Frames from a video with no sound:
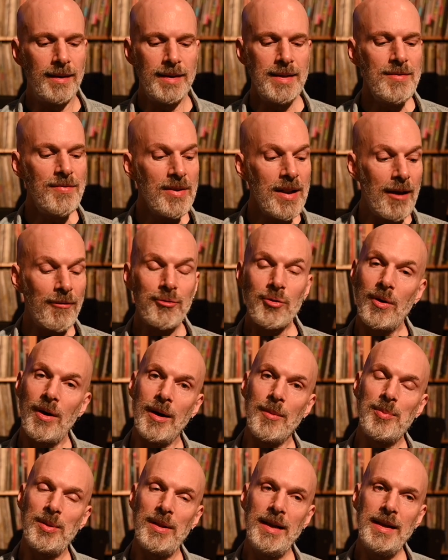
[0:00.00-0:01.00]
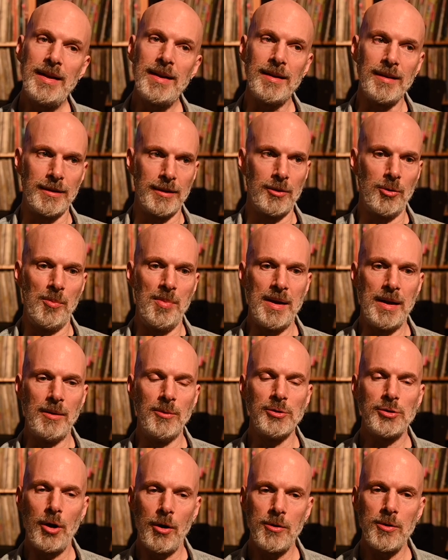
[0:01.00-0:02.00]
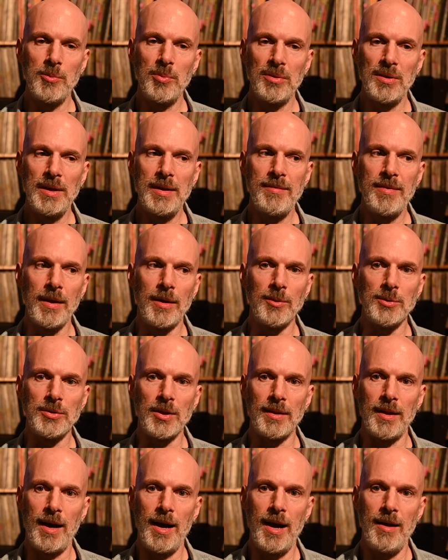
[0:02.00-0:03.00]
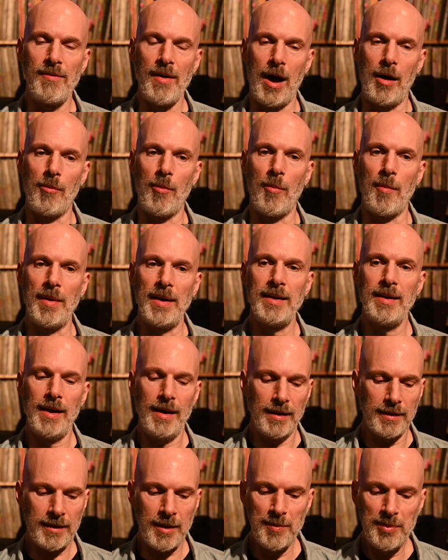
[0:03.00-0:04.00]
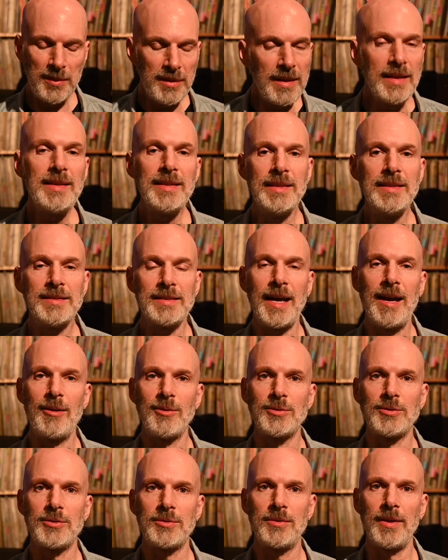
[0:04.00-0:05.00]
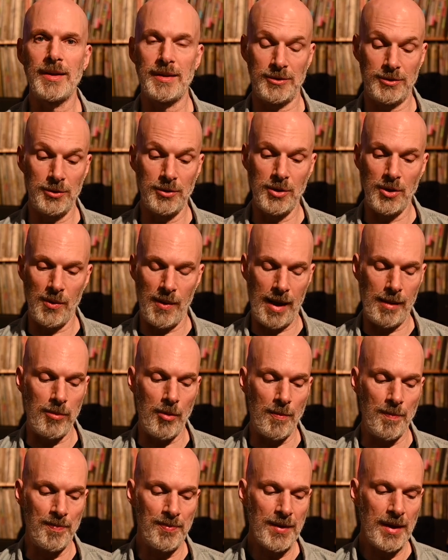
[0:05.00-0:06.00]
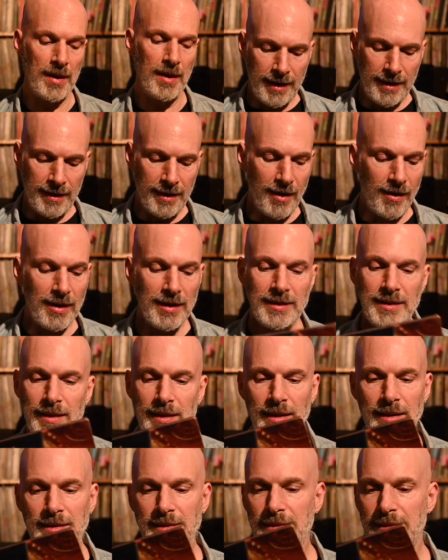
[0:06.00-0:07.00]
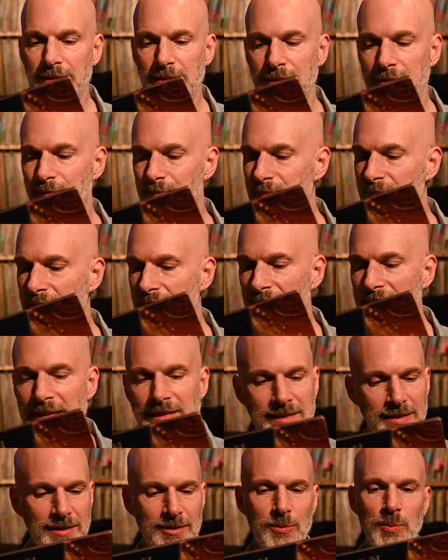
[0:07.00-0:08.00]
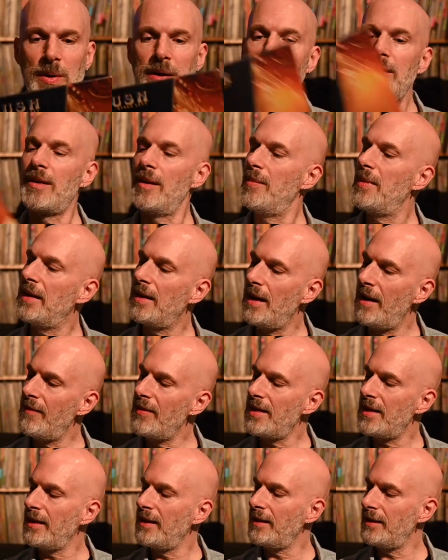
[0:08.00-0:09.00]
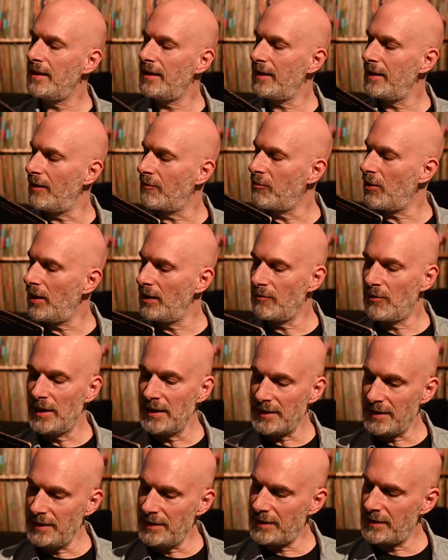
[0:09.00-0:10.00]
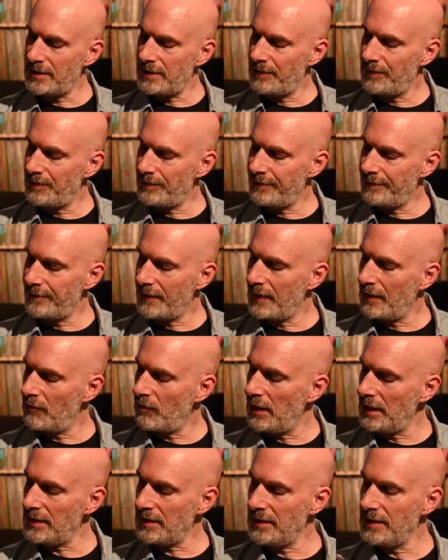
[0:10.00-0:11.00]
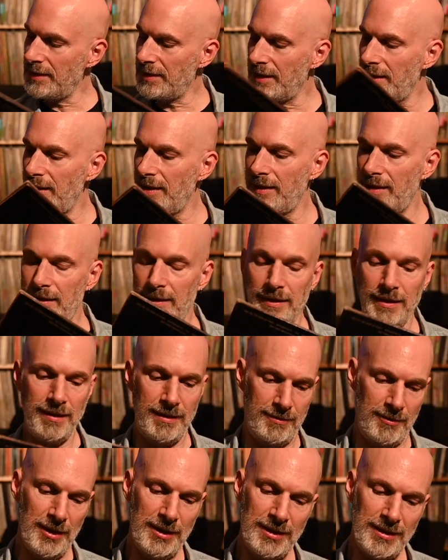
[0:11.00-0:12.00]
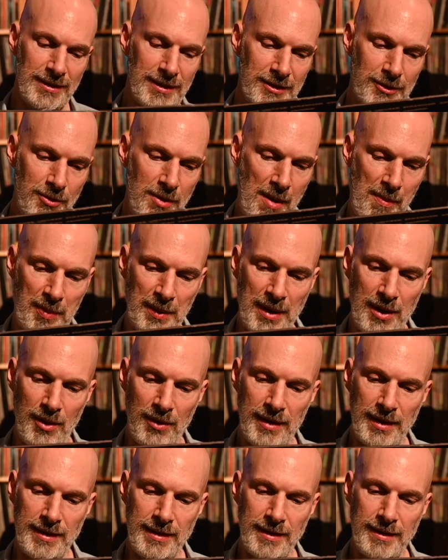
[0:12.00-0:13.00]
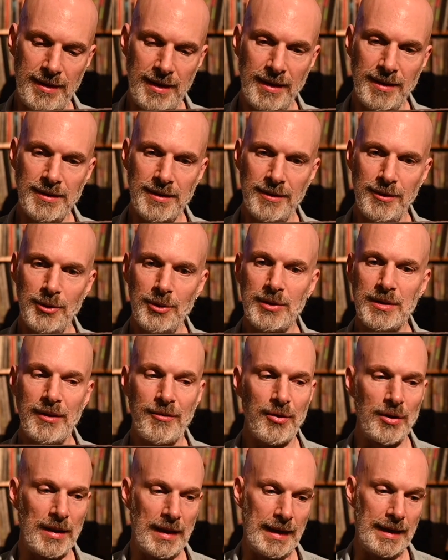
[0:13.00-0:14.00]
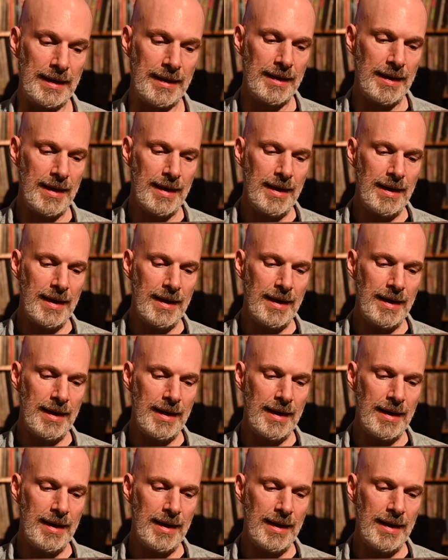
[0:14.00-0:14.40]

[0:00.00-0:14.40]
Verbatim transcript: even after I played it a little bit, it was hard to believe that it was a live album. It completely sounds like a studio album. You know, it's it's, it's just weird. I mean, everything. You know, Rush is Rush is uh, Rush is a trip. You know, they did things a little differently.